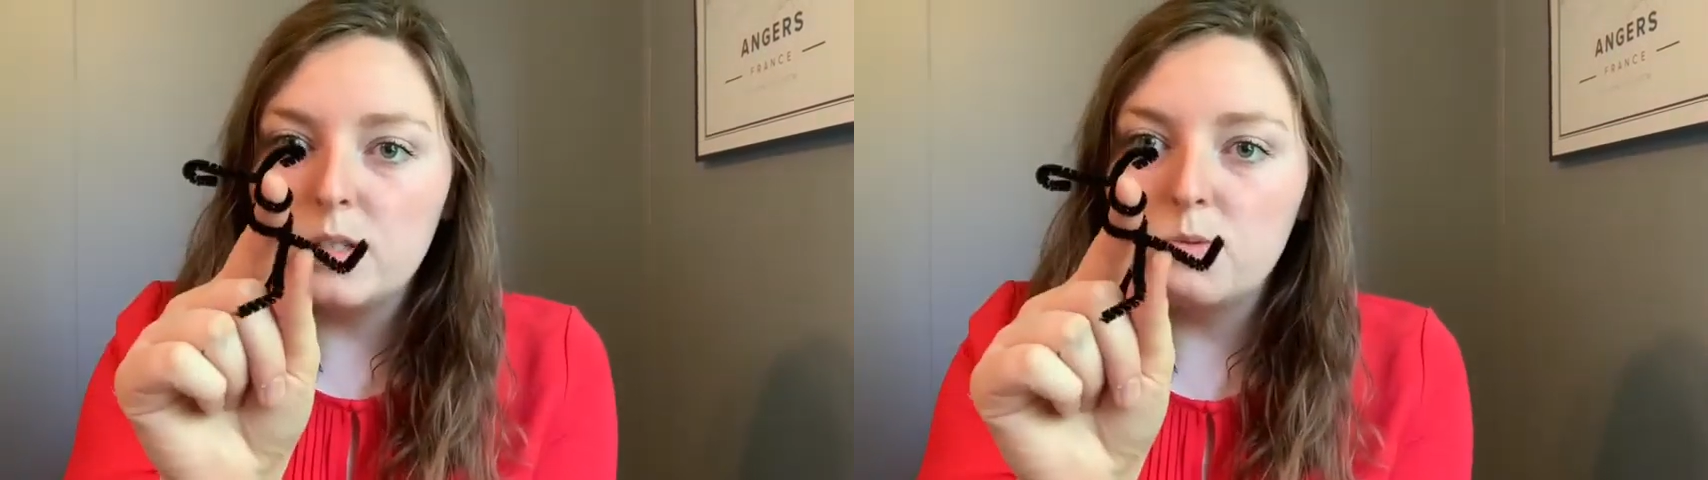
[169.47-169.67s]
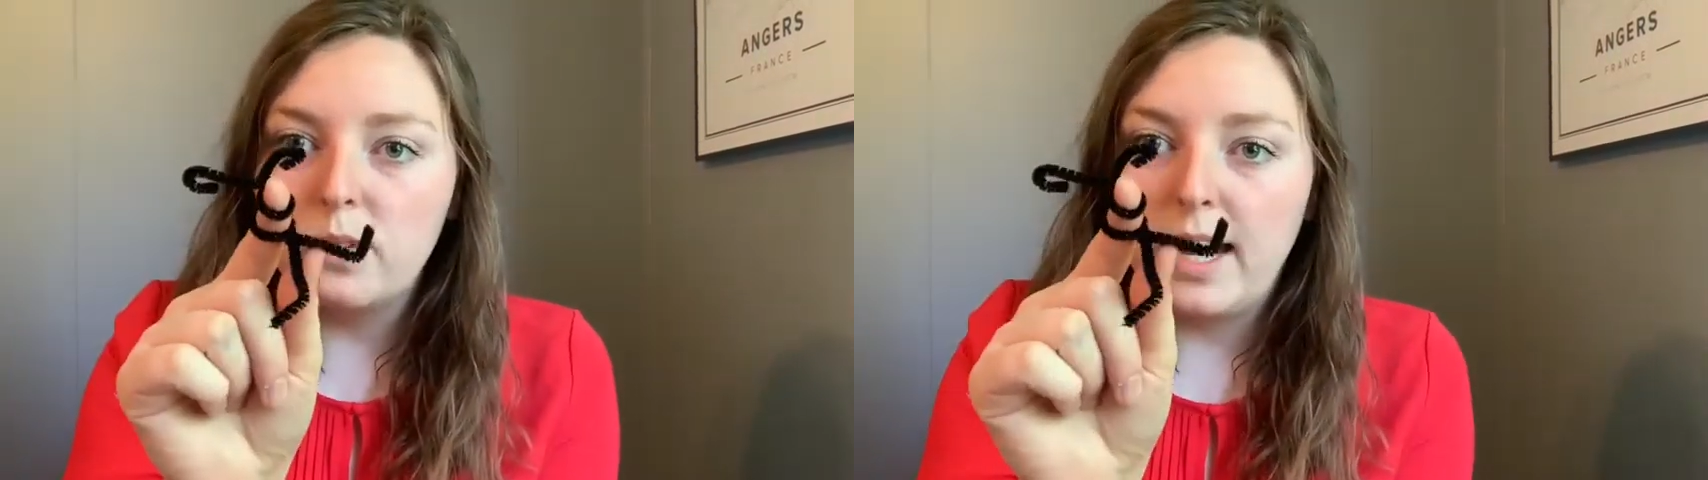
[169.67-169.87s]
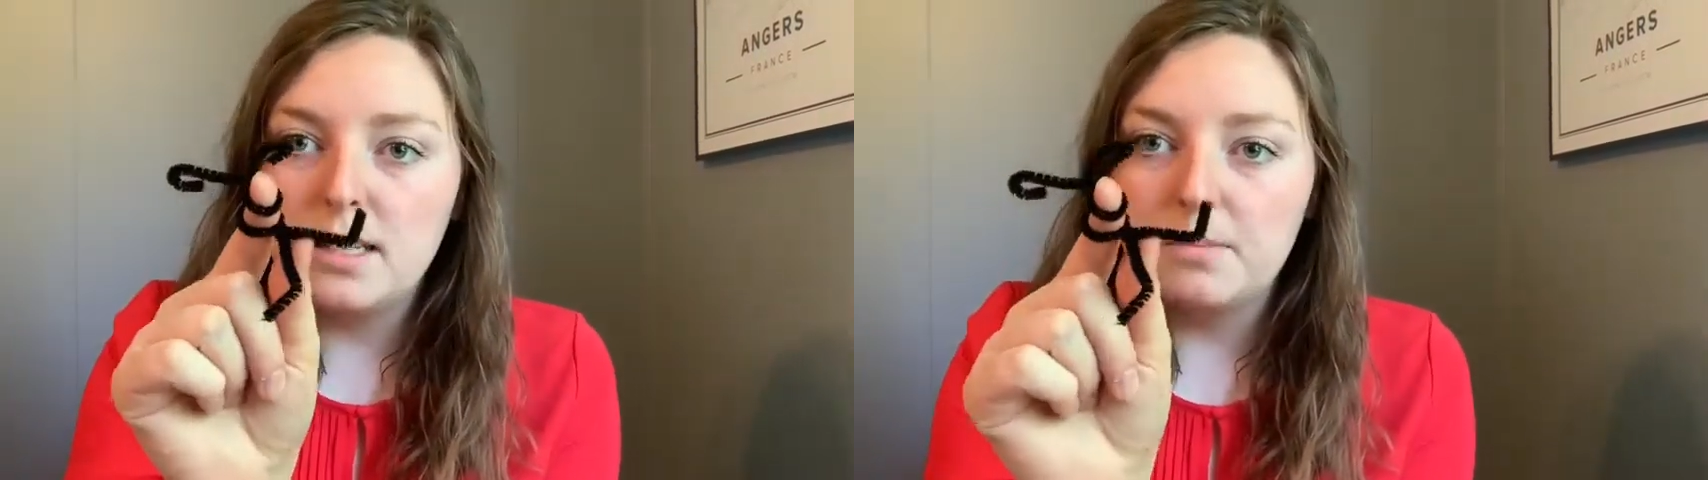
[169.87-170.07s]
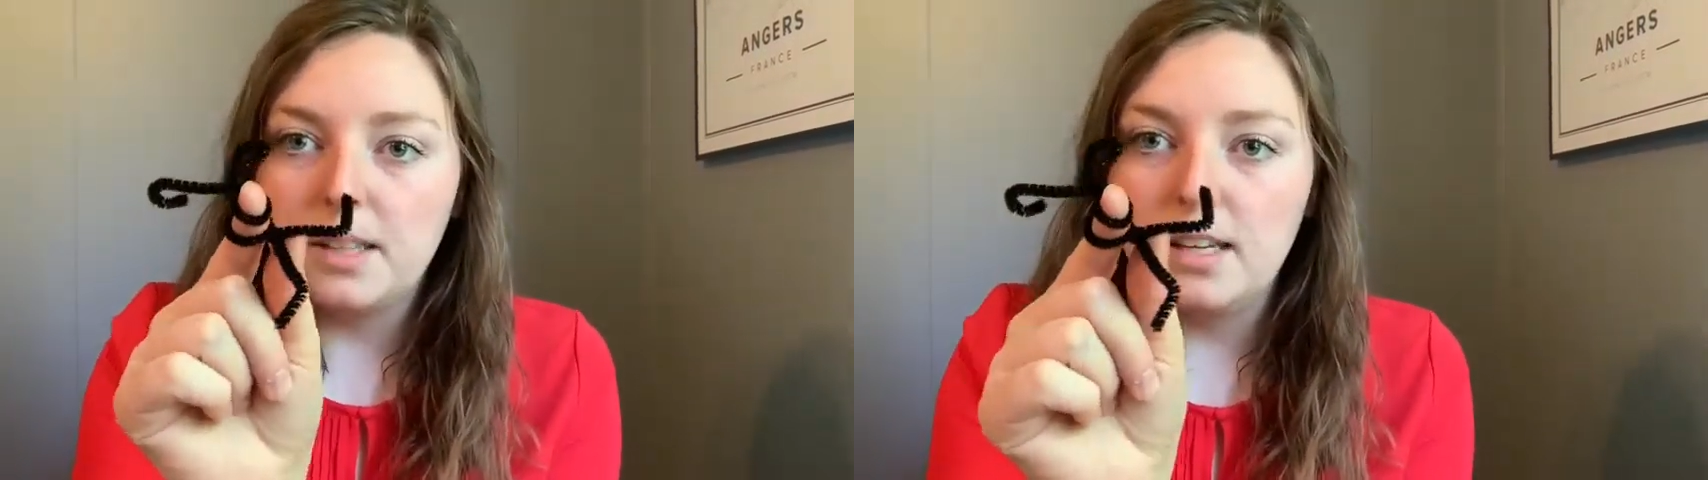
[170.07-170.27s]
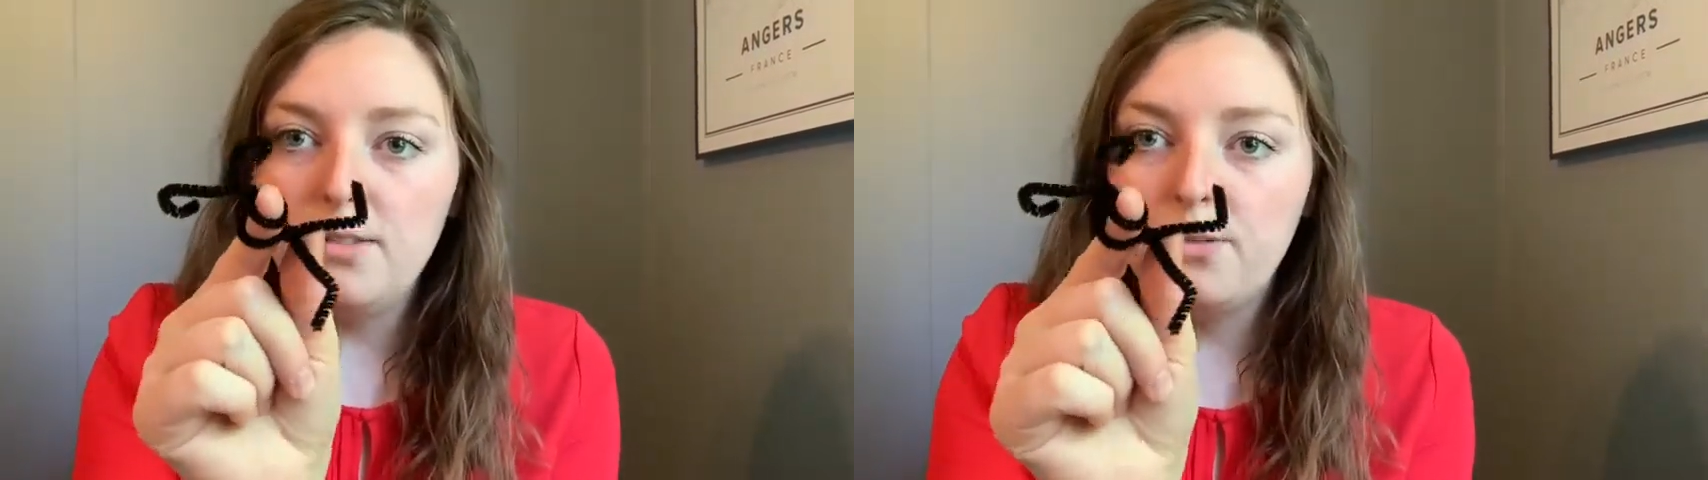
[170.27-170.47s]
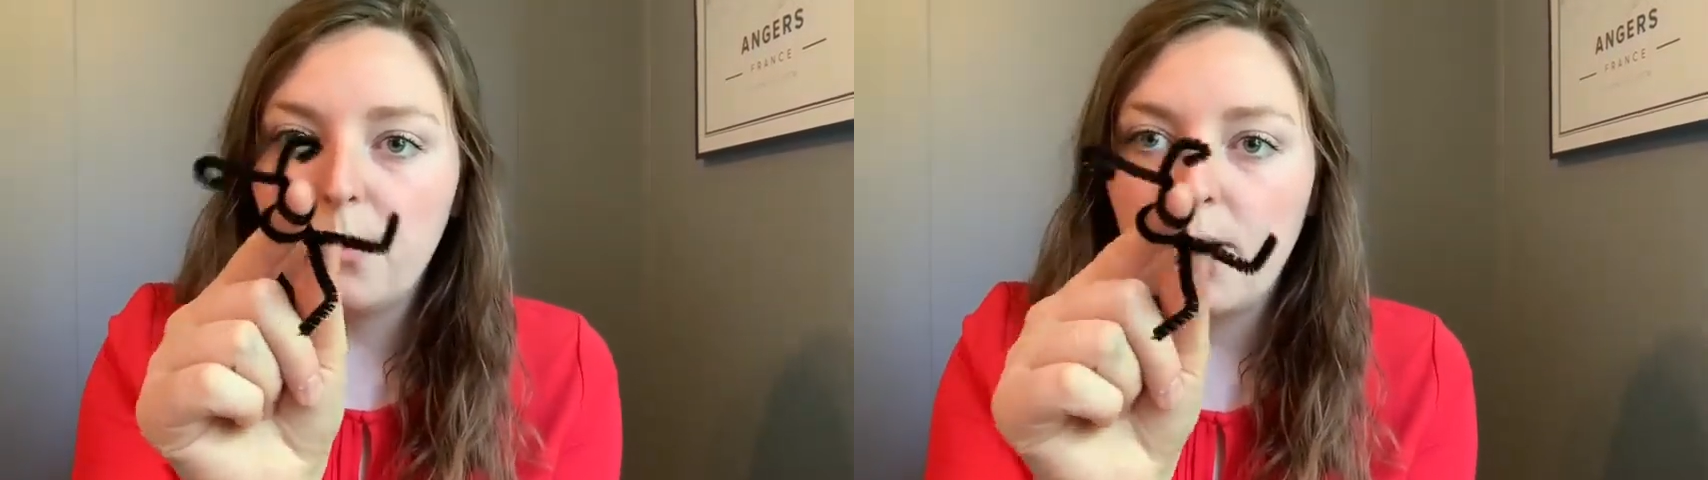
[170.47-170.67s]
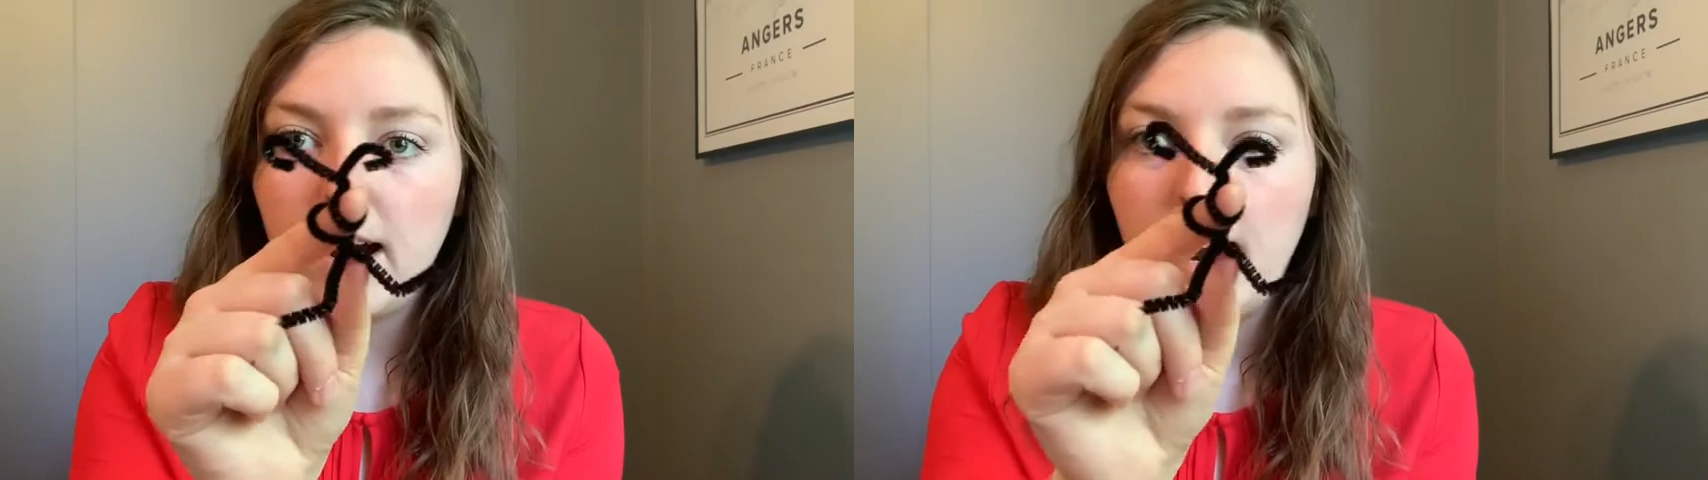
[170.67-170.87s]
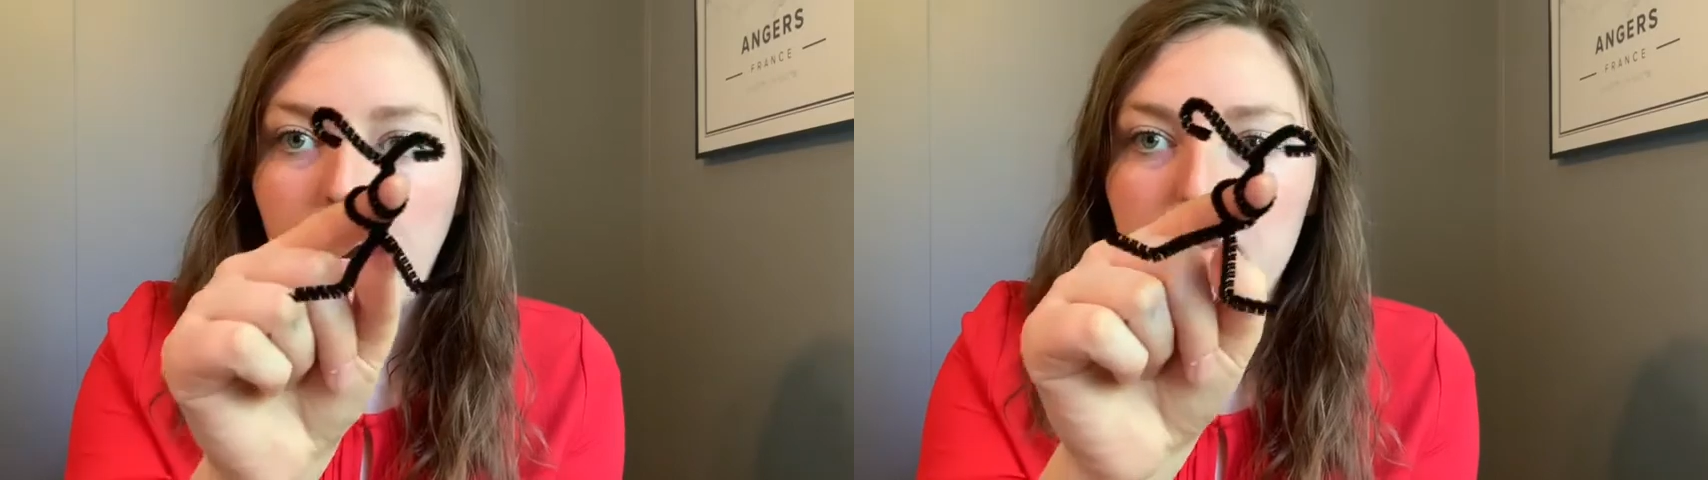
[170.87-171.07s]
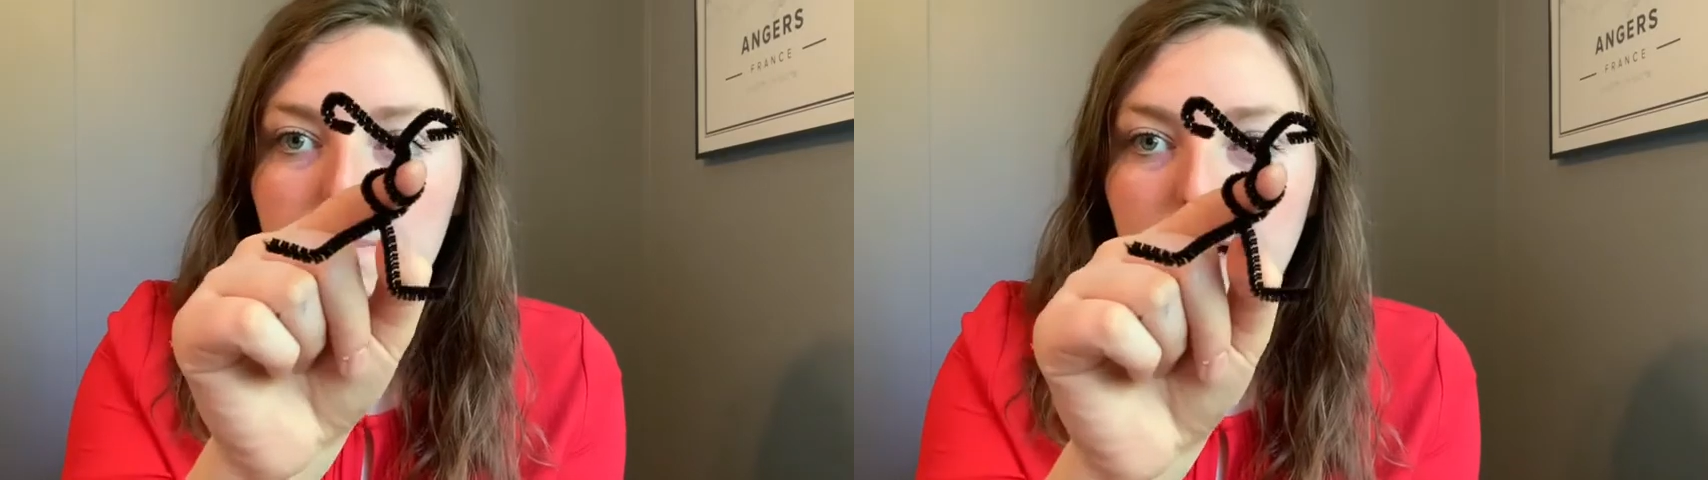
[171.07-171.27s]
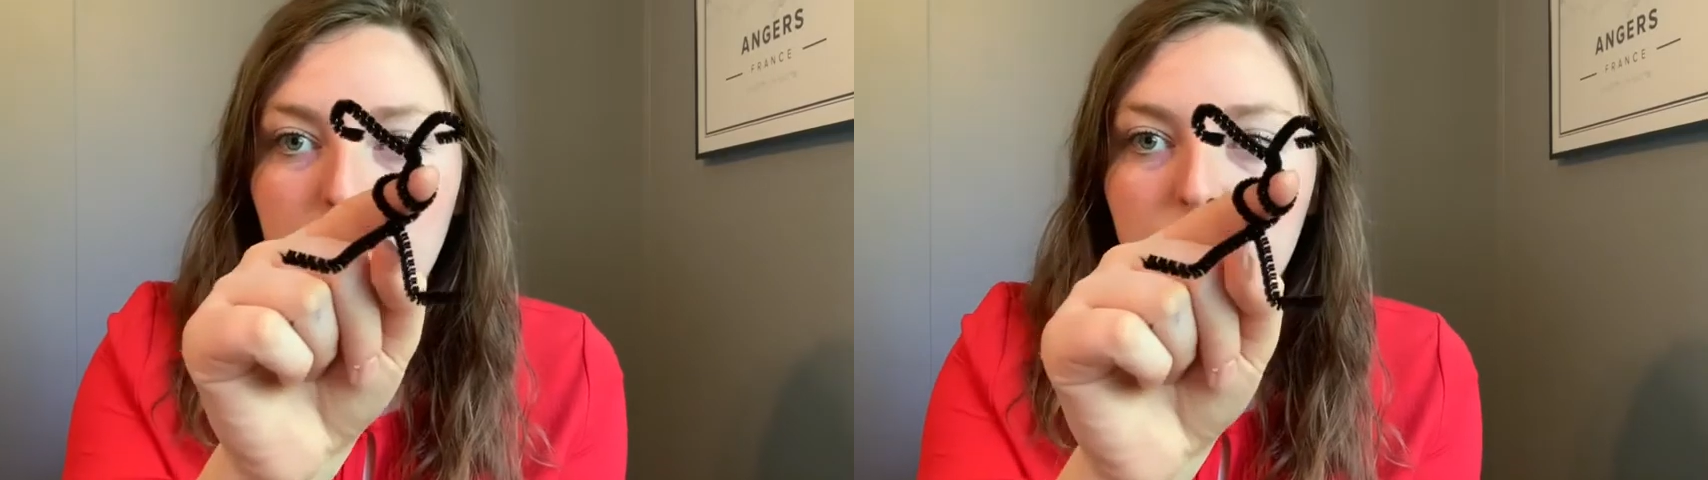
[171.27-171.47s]
randomly for our
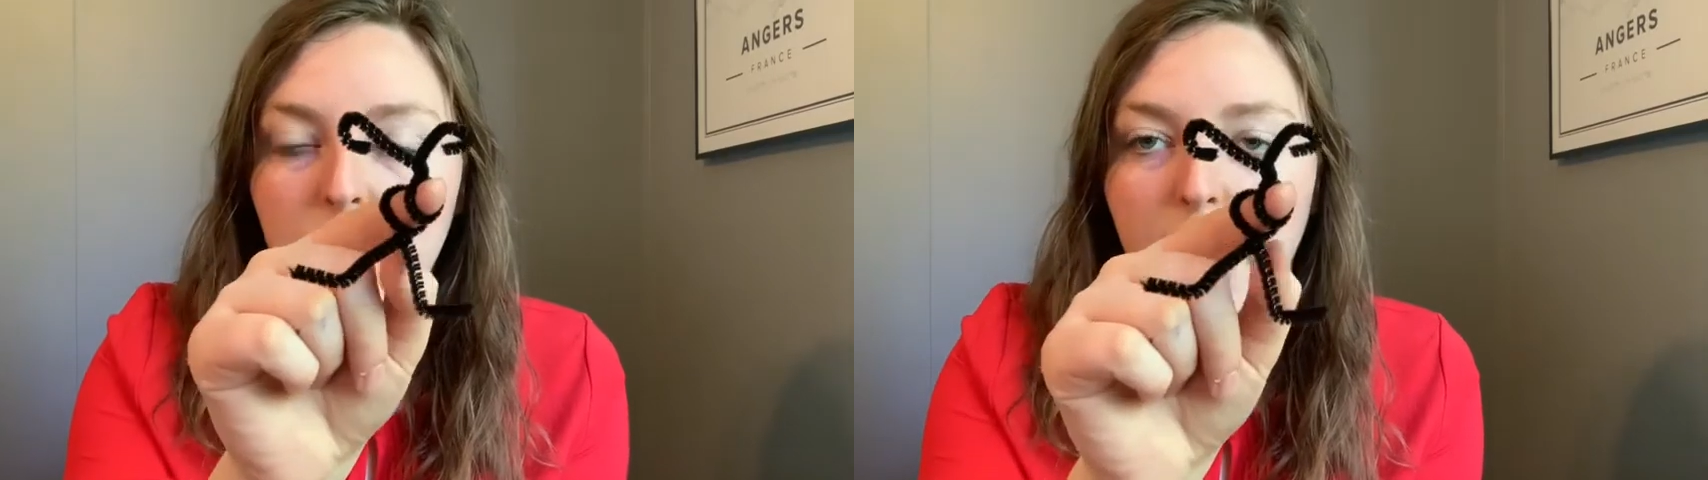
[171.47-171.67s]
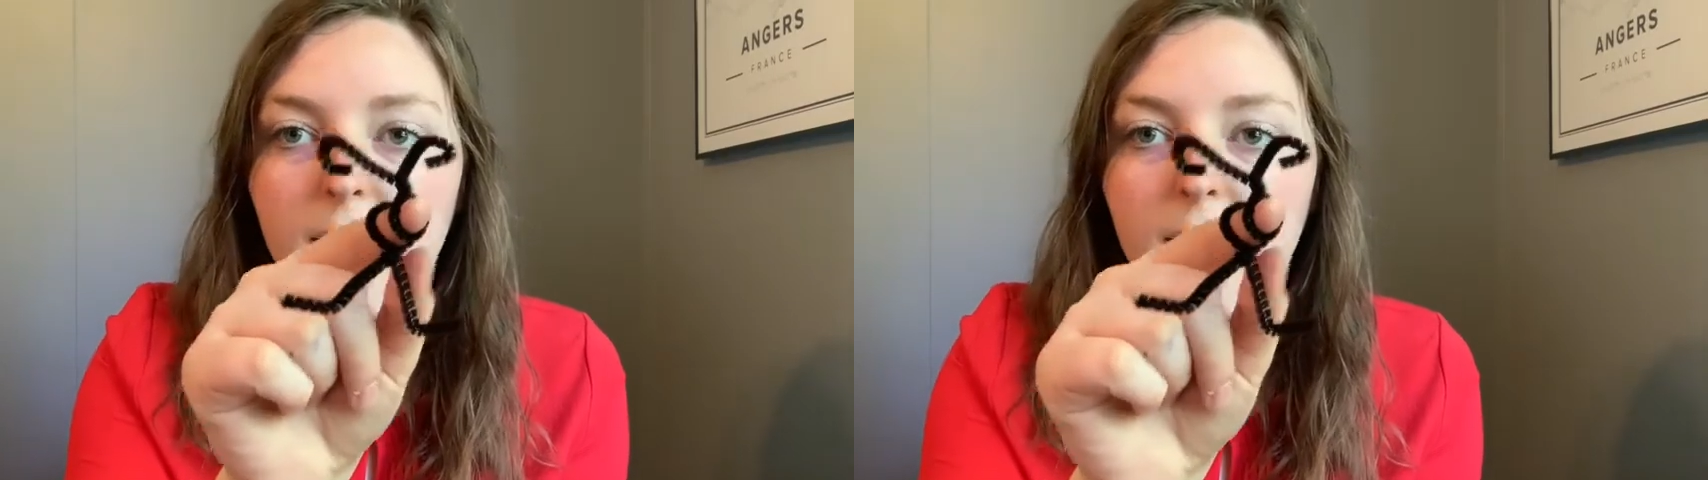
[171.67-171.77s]
butterfly.